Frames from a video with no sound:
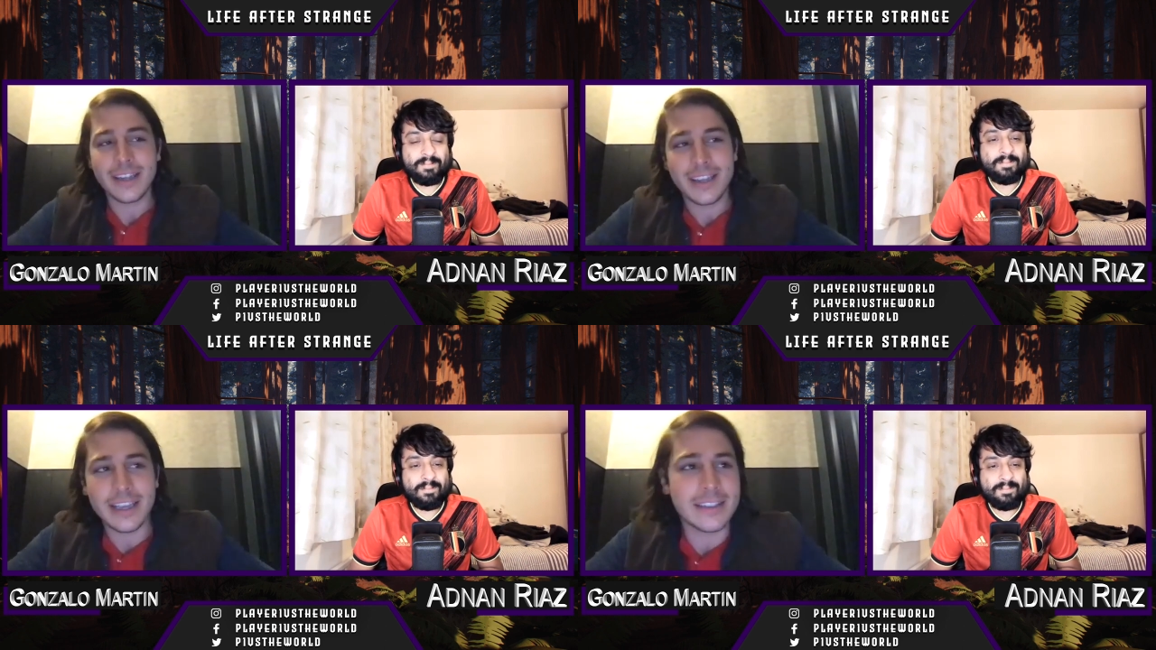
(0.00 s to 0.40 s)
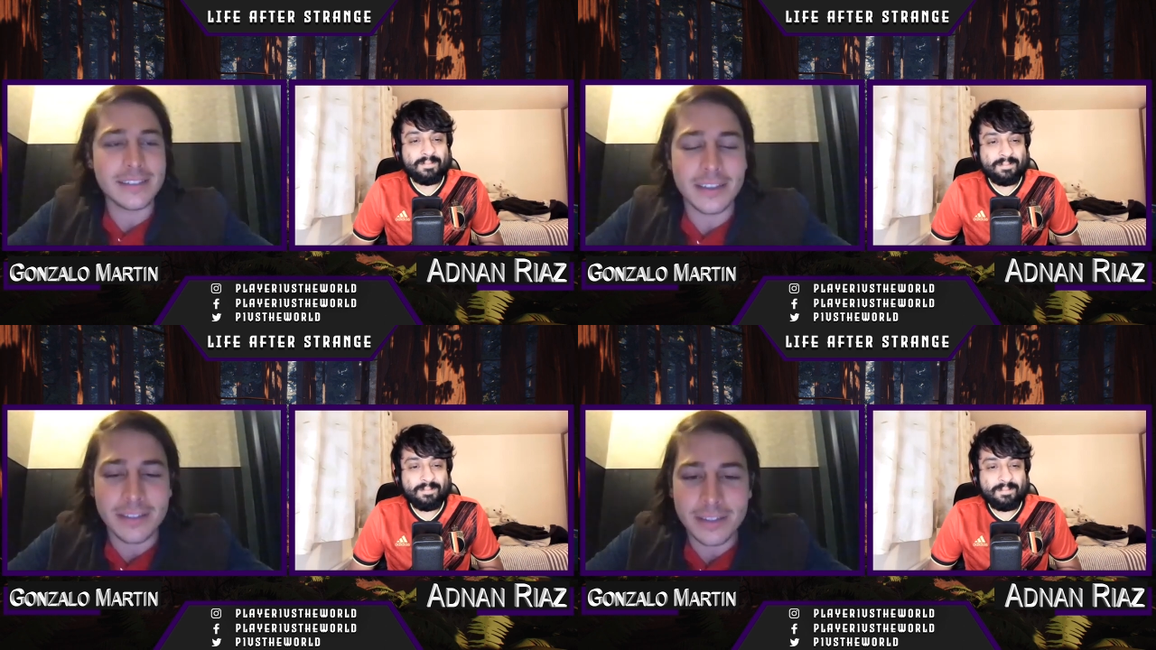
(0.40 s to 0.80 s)
Speaker 1: is
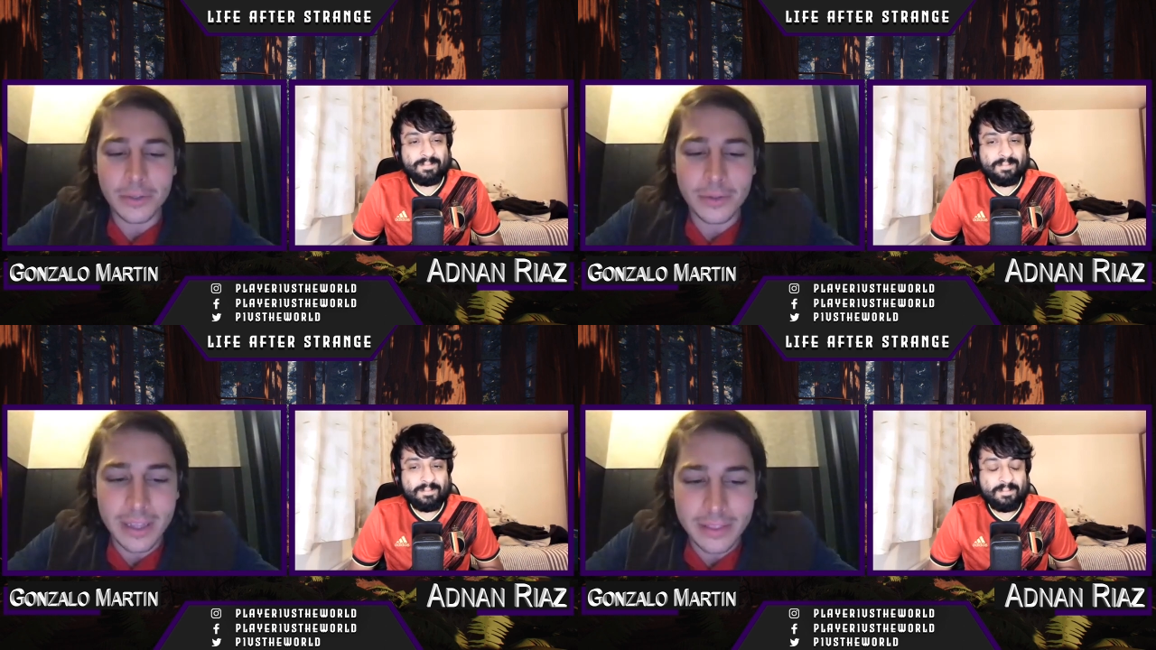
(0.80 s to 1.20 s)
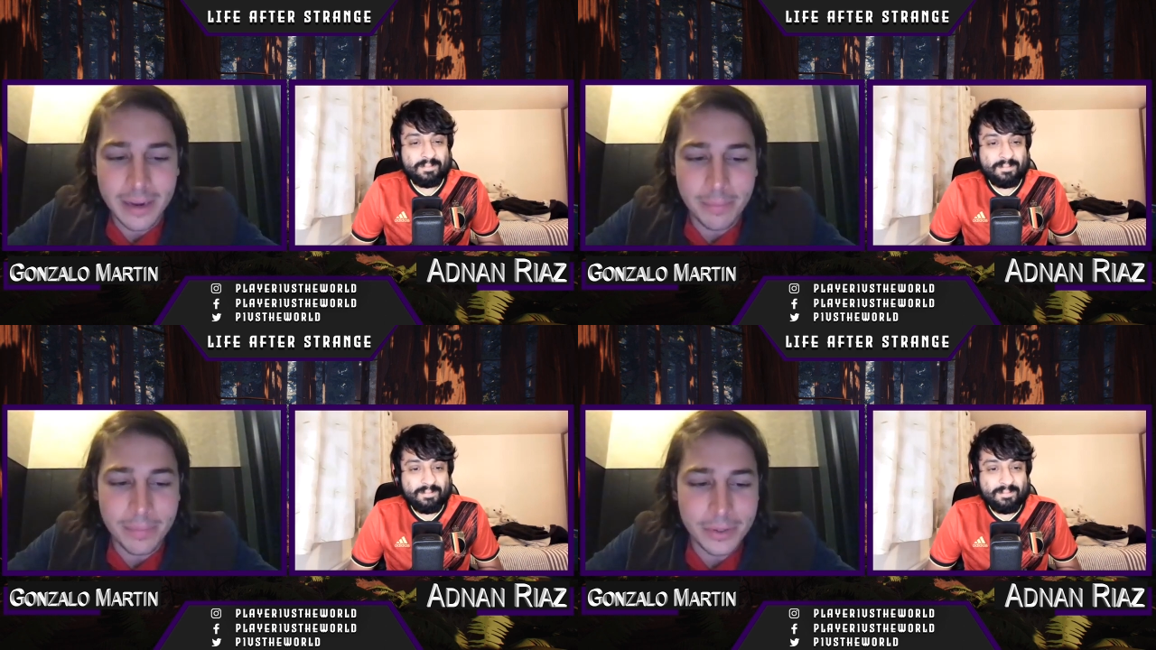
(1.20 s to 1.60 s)
a tattoo that
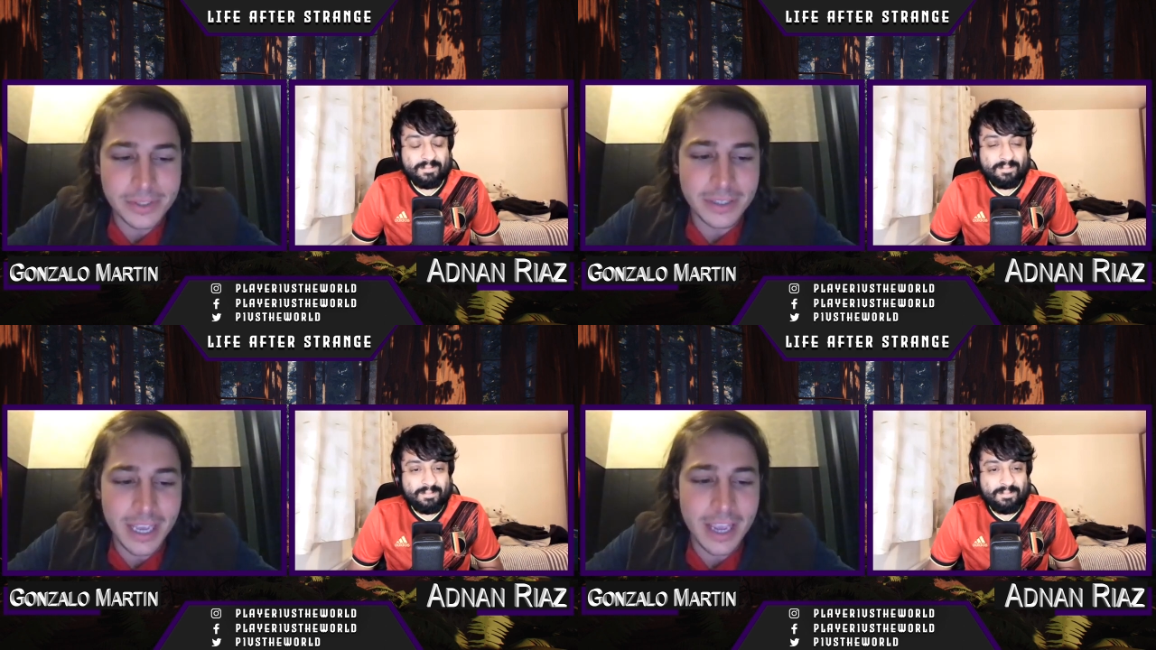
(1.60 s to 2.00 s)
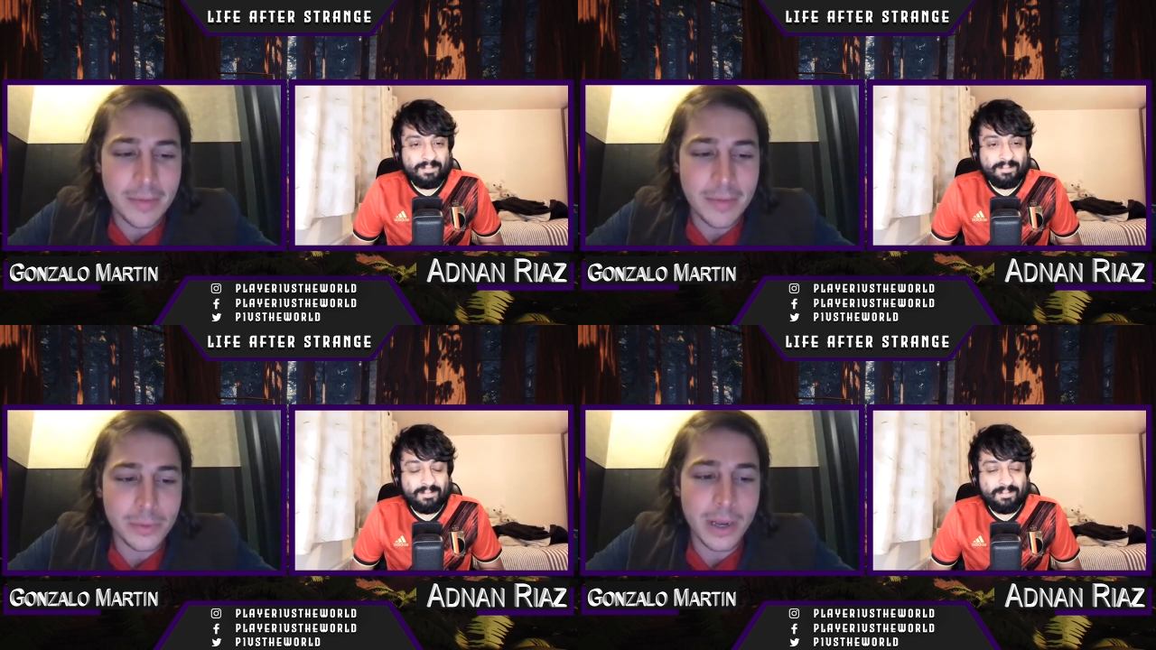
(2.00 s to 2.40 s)
that person gave me
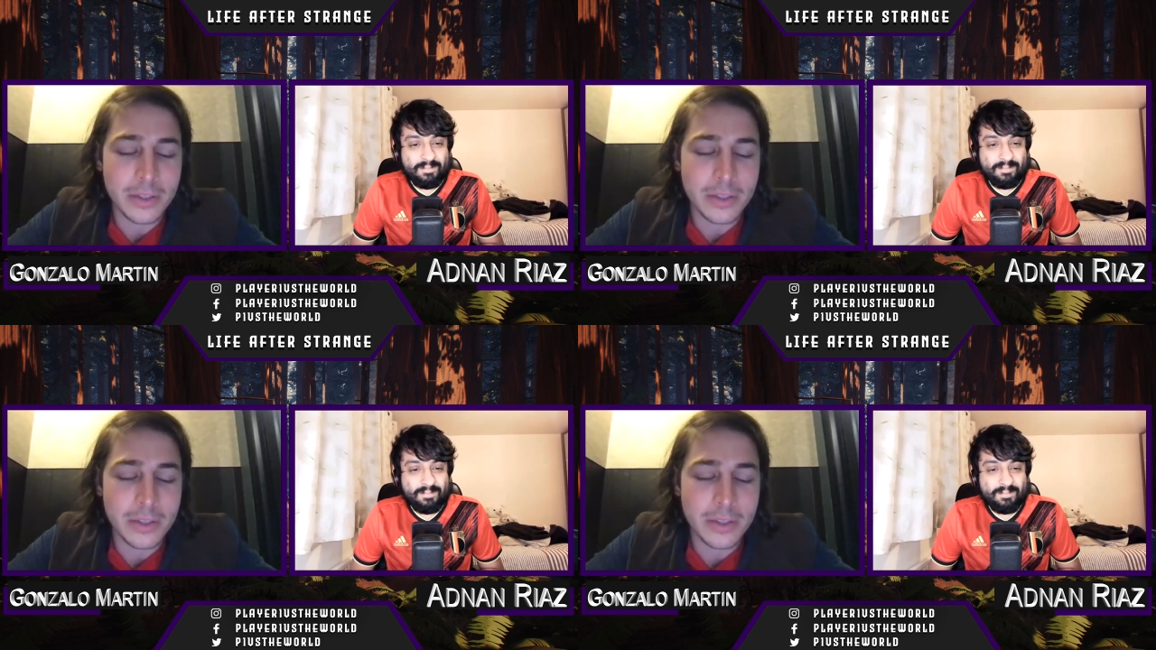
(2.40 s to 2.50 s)
as well.